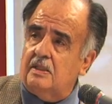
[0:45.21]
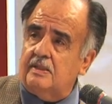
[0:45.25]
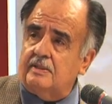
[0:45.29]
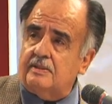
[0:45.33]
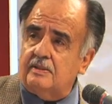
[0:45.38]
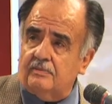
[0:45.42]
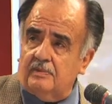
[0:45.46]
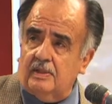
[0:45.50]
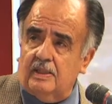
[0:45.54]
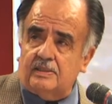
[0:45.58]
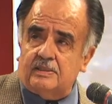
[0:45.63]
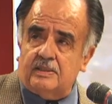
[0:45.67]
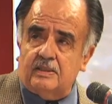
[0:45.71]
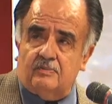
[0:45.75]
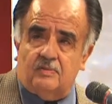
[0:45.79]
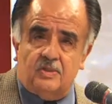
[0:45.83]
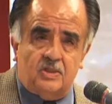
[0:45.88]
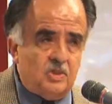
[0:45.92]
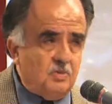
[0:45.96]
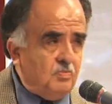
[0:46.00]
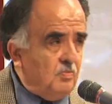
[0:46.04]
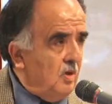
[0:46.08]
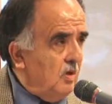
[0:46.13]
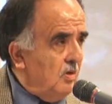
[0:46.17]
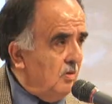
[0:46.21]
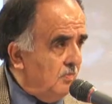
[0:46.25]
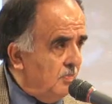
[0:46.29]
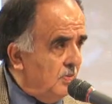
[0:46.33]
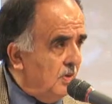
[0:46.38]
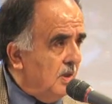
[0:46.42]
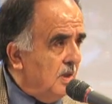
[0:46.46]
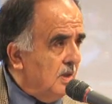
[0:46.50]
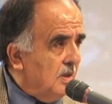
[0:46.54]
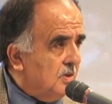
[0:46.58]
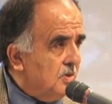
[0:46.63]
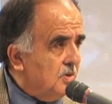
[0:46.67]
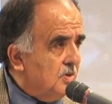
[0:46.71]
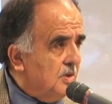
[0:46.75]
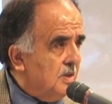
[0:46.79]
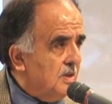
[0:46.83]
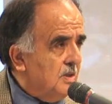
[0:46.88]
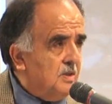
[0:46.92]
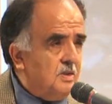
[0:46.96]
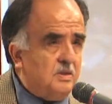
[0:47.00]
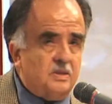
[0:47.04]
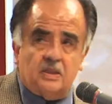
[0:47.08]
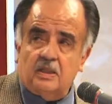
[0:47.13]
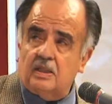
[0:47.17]
It's a relatively small bar, as you
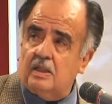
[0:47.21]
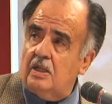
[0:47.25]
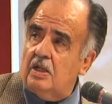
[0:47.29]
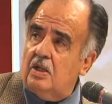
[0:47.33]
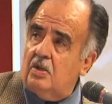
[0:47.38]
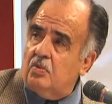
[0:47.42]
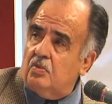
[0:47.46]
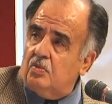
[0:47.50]
can see.